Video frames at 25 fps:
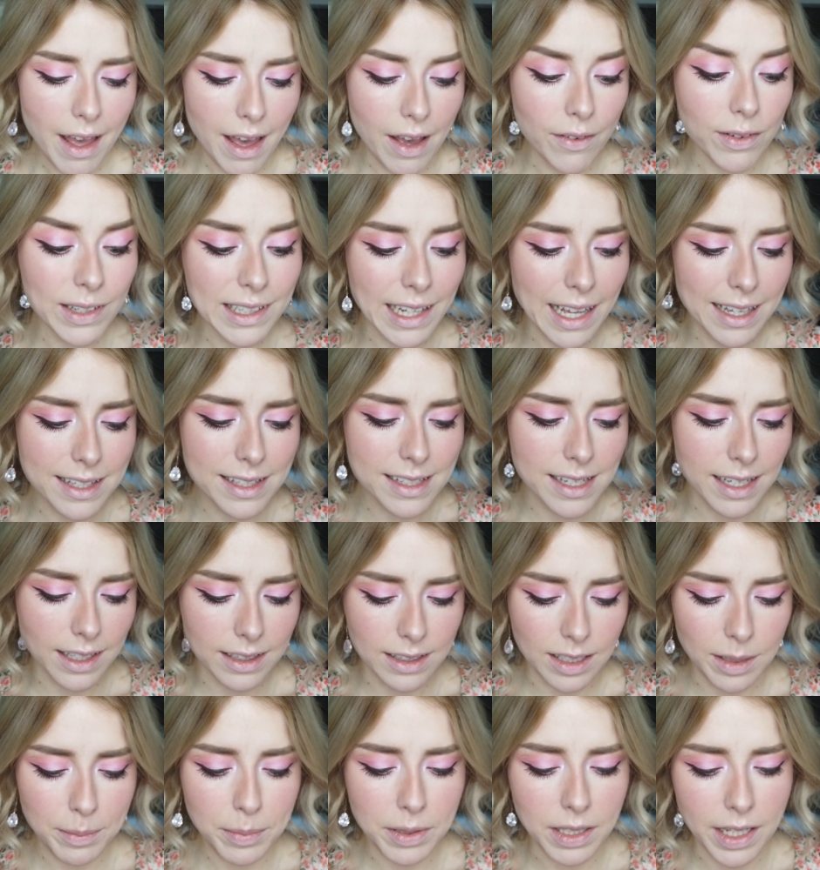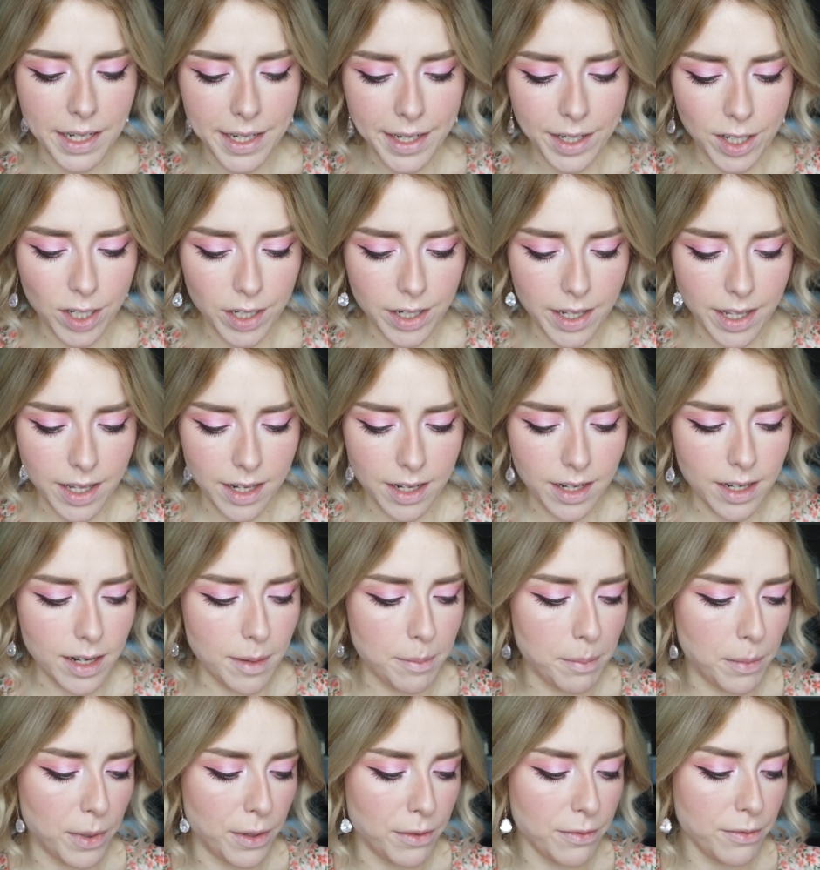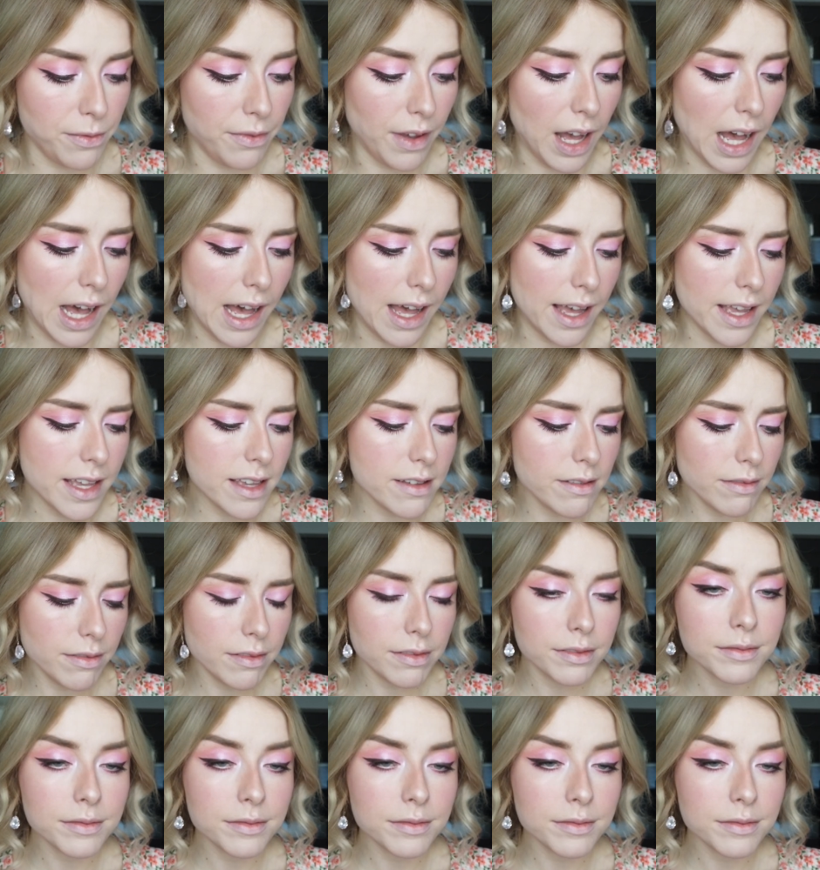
Everlasting Lip Liner in number 5.